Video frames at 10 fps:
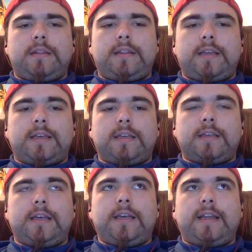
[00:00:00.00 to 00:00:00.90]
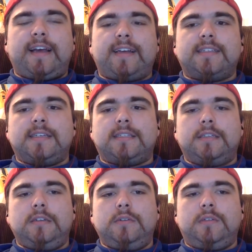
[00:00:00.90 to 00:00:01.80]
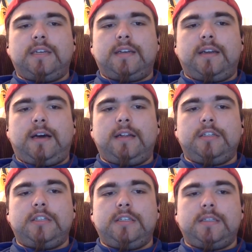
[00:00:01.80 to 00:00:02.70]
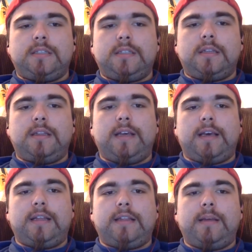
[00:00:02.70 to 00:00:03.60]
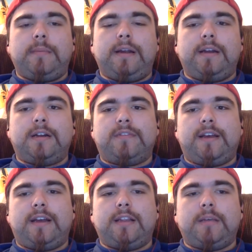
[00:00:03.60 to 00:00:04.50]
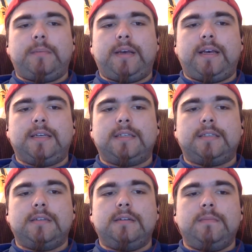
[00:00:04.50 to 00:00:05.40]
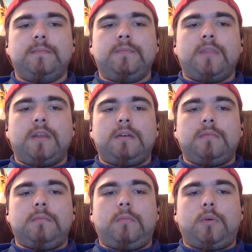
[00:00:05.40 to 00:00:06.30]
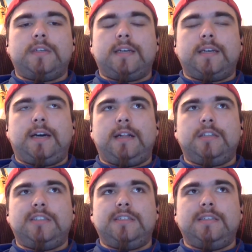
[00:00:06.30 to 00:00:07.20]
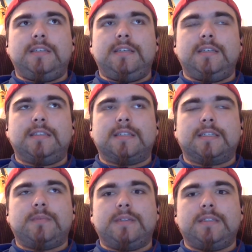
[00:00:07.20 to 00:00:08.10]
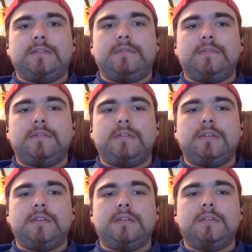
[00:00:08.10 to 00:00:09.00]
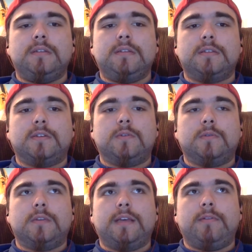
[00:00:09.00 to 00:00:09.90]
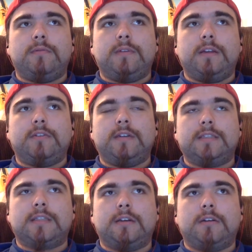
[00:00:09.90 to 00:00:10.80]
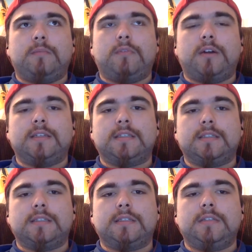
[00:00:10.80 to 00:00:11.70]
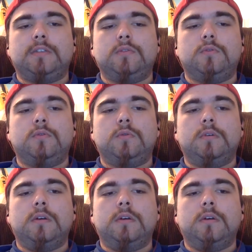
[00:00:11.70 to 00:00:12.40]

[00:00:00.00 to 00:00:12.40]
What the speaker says: They can get access to new technologies that they might not have had in the past. More technology is expensive, so they increase their prices to